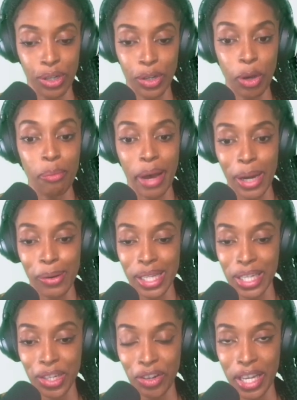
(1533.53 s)
Not my wallet
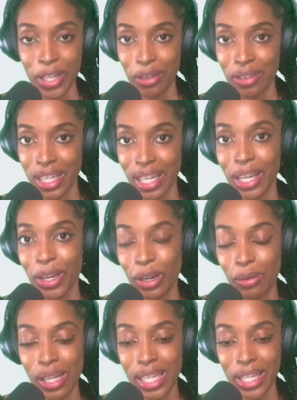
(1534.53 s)
address, obviously, your
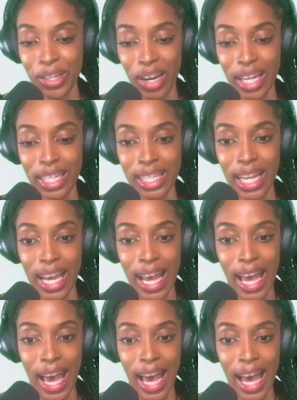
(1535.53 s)
wallet address.
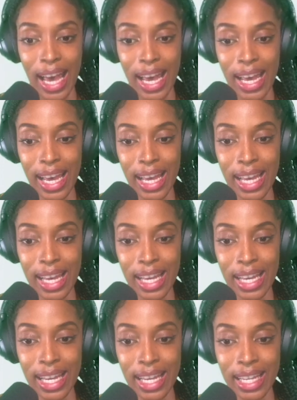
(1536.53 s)

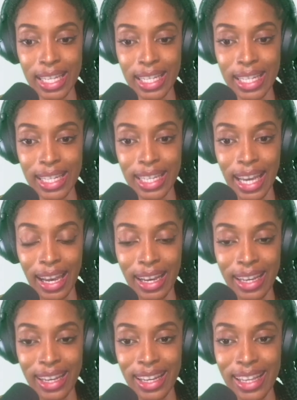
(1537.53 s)
And
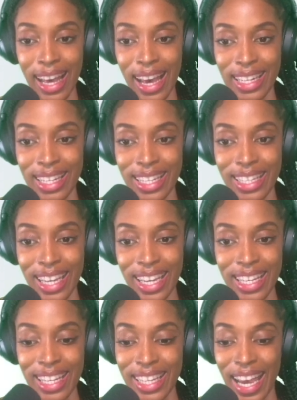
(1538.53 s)
yeah, that is
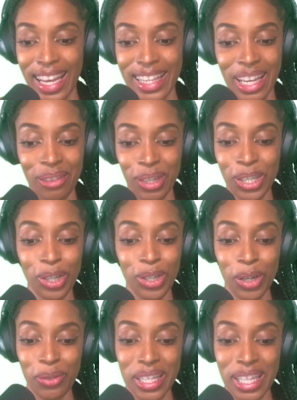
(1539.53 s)
it. And then once you're
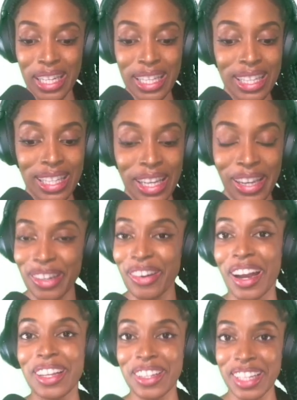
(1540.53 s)
done with this,
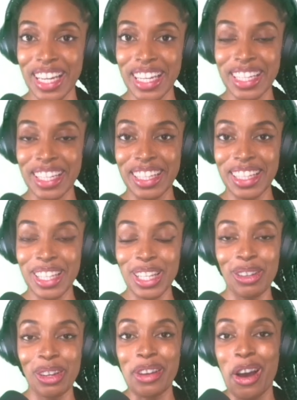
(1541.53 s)
congratulations,
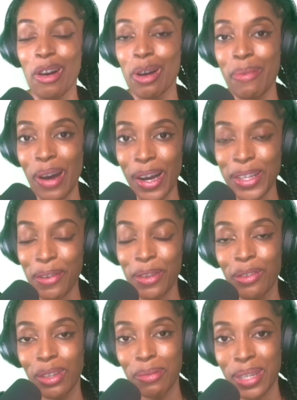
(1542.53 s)
you are now a part of the
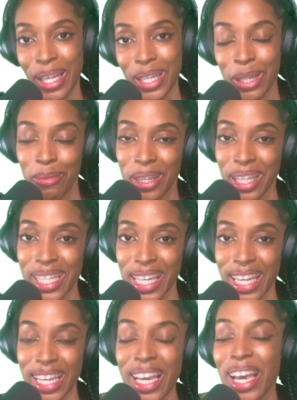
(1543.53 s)
Flipside
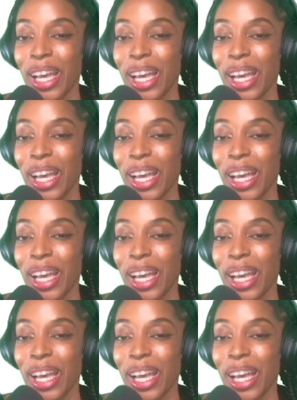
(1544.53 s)
community.